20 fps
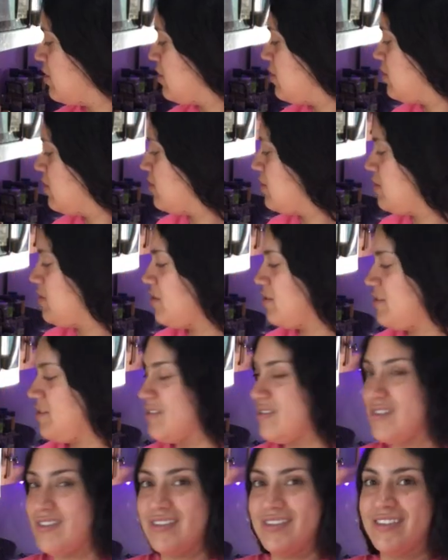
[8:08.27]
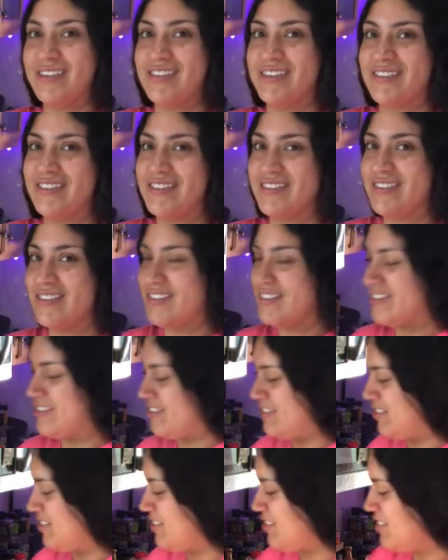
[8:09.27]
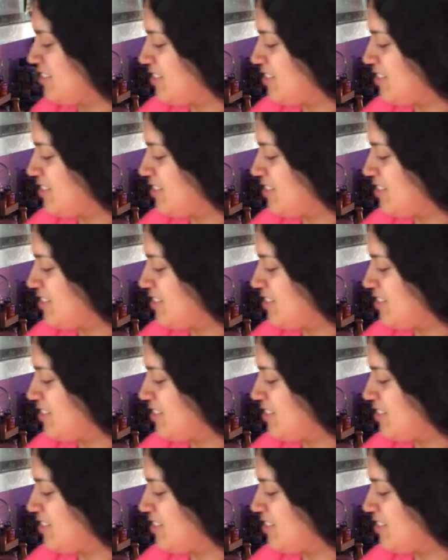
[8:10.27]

(silence)